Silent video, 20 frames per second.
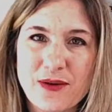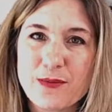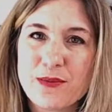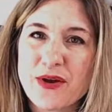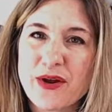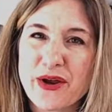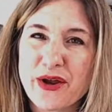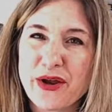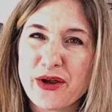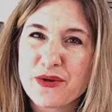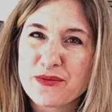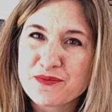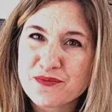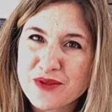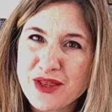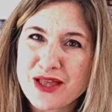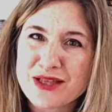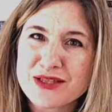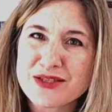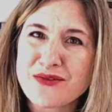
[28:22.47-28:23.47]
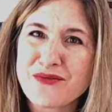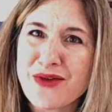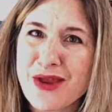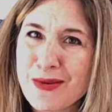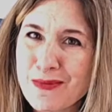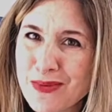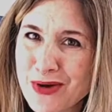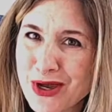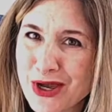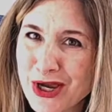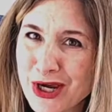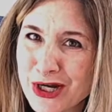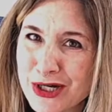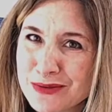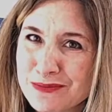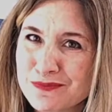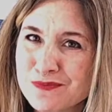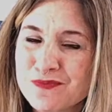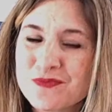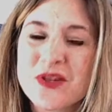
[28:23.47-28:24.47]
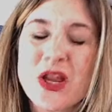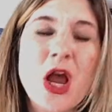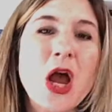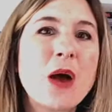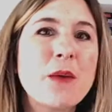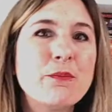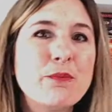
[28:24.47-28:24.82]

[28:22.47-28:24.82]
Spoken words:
it's a vampire. It's a vampire.